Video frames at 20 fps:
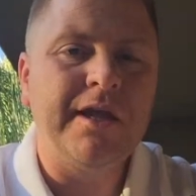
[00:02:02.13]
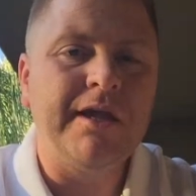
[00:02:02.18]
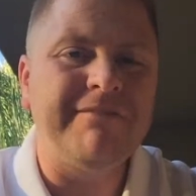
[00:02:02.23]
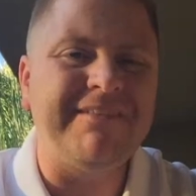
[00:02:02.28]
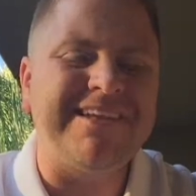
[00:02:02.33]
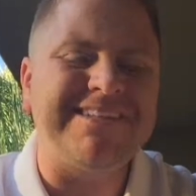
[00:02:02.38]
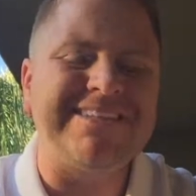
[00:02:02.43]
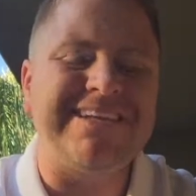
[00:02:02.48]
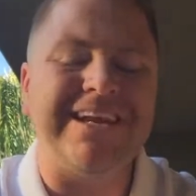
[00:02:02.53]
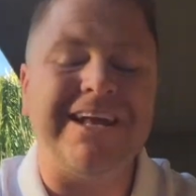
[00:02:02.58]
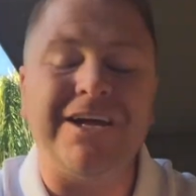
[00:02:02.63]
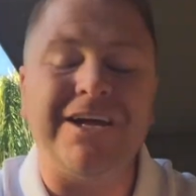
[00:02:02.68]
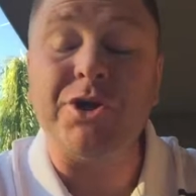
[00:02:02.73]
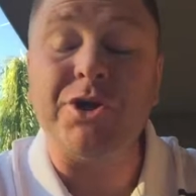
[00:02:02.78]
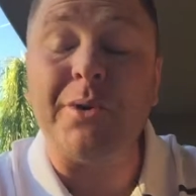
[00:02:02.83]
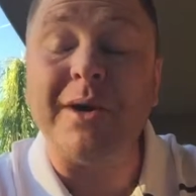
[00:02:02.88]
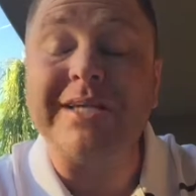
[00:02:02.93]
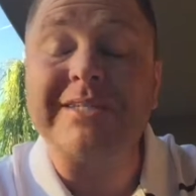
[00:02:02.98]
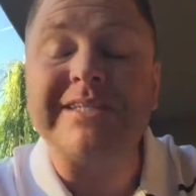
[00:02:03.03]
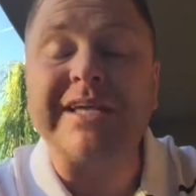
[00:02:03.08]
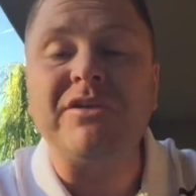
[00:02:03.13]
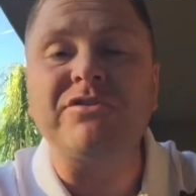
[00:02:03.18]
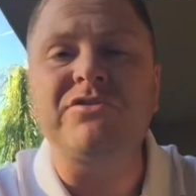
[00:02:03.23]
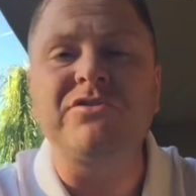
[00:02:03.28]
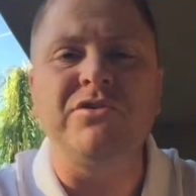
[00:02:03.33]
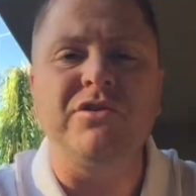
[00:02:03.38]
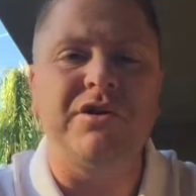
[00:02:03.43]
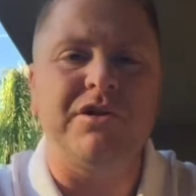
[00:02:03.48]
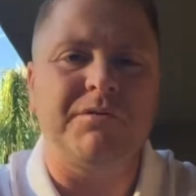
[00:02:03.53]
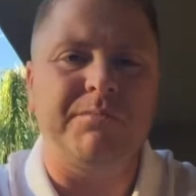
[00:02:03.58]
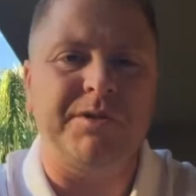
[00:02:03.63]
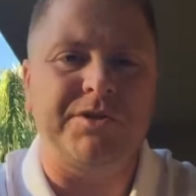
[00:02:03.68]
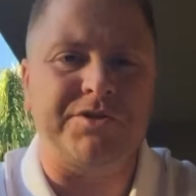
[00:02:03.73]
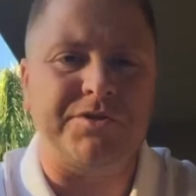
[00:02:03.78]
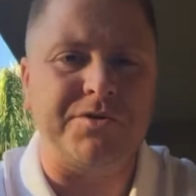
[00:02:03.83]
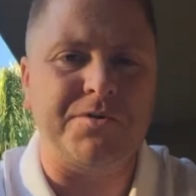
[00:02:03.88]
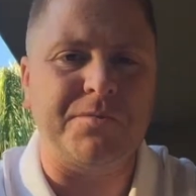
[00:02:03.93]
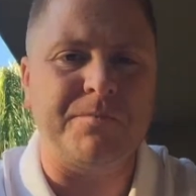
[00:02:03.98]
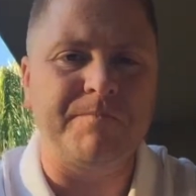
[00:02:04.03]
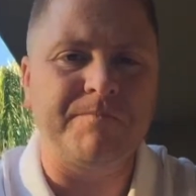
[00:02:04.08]
they said, know what, it sounds too good to be
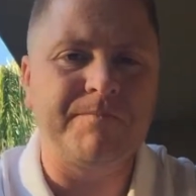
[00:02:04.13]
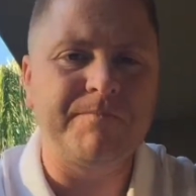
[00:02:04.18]
true.